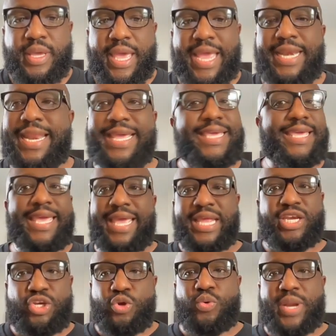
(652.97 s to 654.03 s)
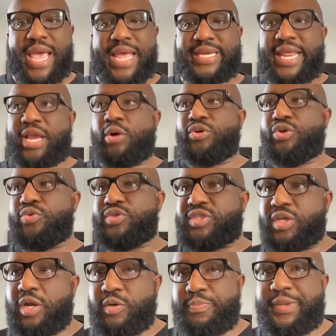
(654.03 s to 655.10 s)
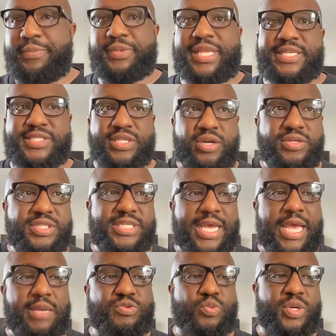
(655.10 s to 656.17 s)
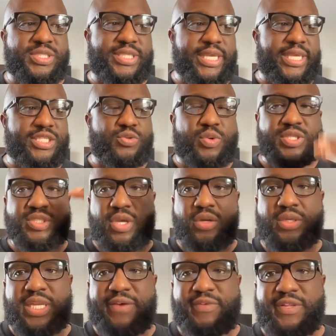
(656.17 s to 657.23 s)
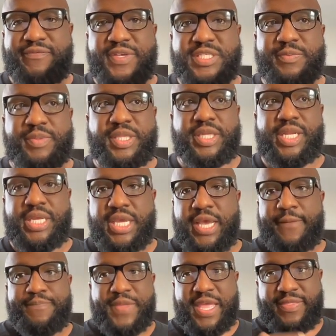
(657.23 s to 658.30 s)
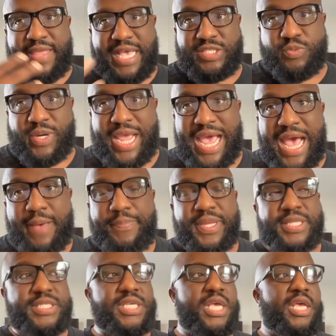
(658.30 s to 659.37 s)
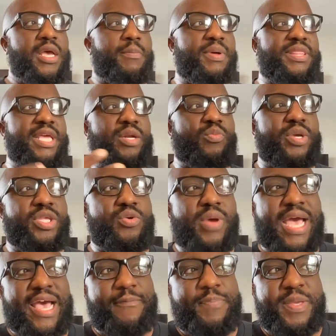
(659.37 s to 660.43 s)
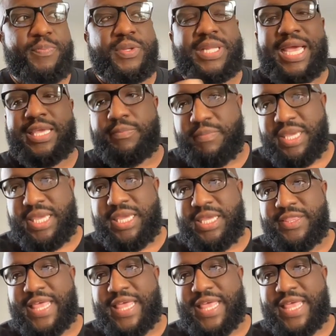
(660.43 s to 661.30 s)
And they can't do that. They're going to do certain people at certain times once they get to a certain level of visibility. And that's what happens. But then when you have people like me